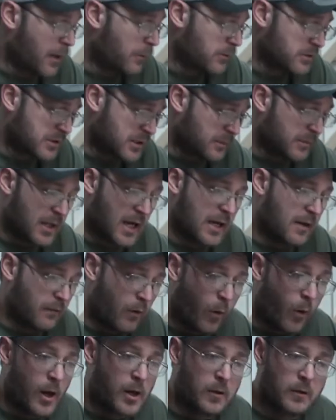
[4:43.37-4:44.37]
It was some kind
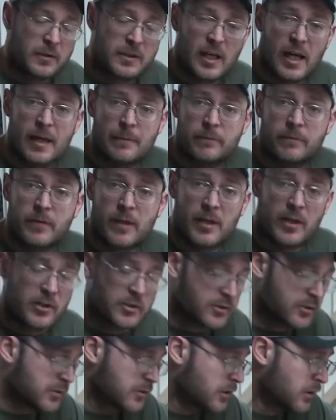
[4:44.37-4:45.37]
of oil type
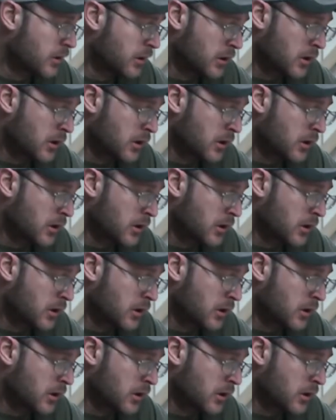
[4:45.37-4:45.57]
finish.